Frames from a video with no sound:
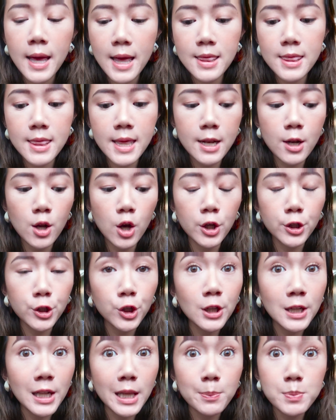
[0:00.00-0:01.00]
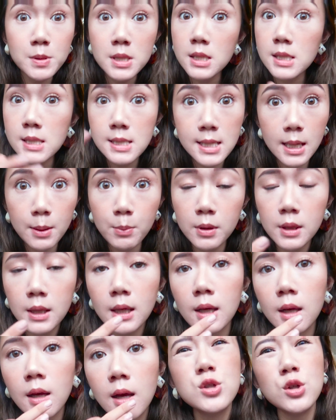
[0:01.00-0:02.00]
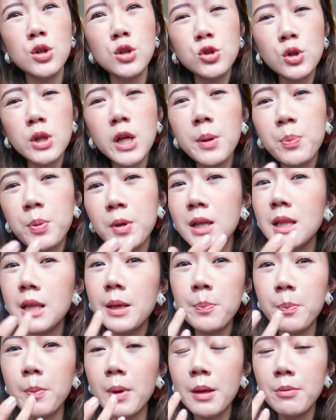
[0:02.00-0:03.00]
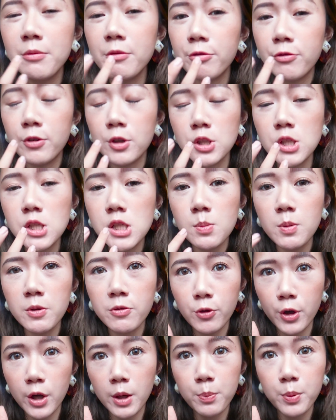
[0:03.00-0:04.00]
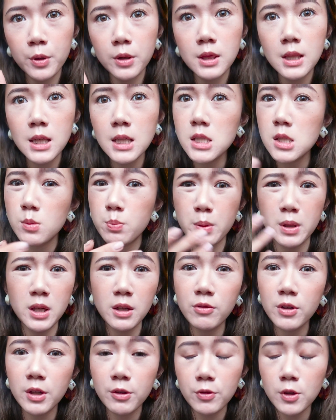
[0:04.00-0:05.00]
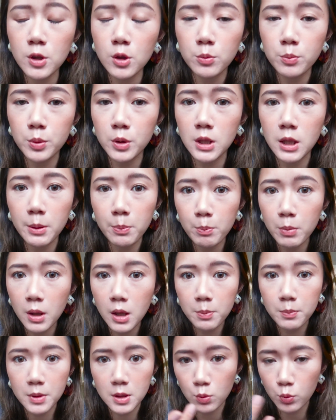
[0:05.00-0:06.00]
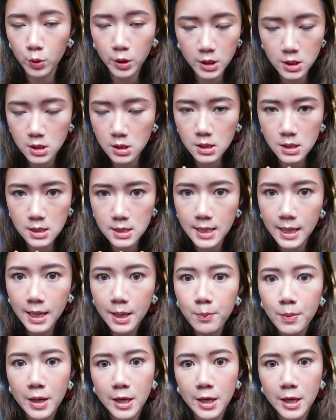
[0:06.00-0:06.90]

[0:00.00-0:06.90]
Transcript: And then on your lips, same thing. So usually I put lip balm first before I put this, but even if you don't put lip balm, it works the same.